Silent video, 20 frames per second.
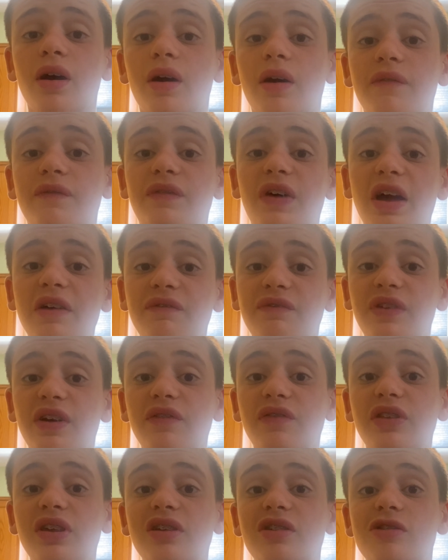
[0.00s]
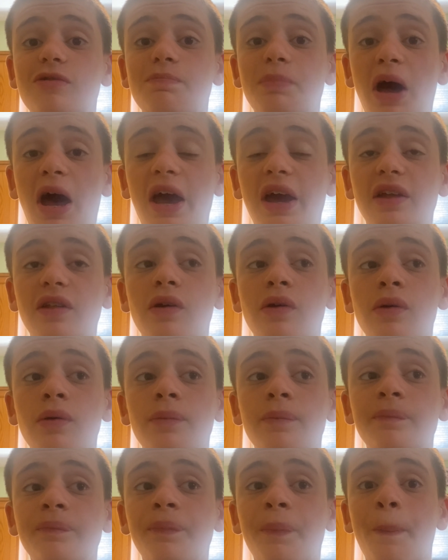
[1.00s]
a 550 Spider,
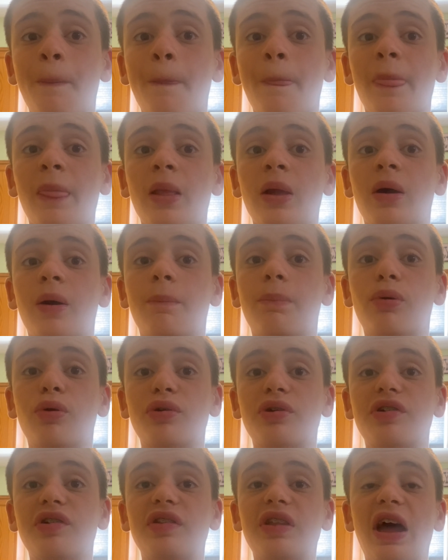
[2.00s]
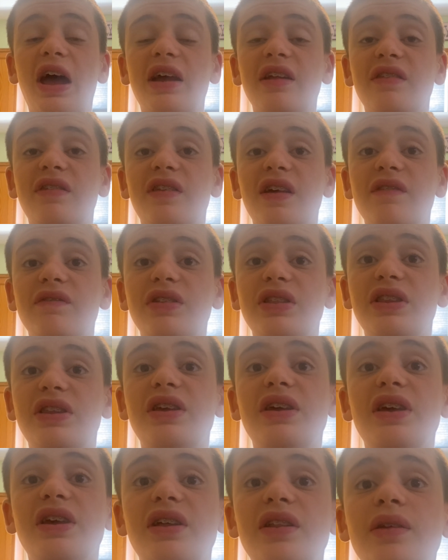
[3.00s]
a Porsche
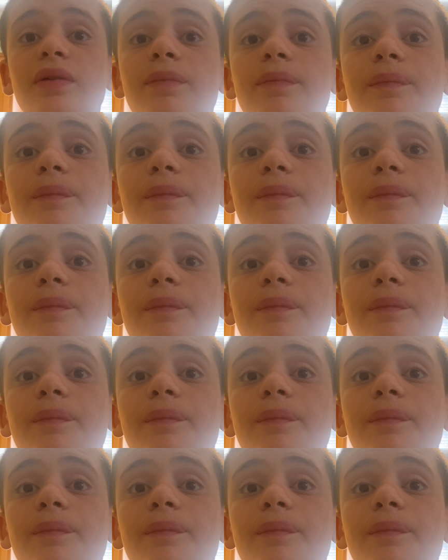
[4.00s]
917,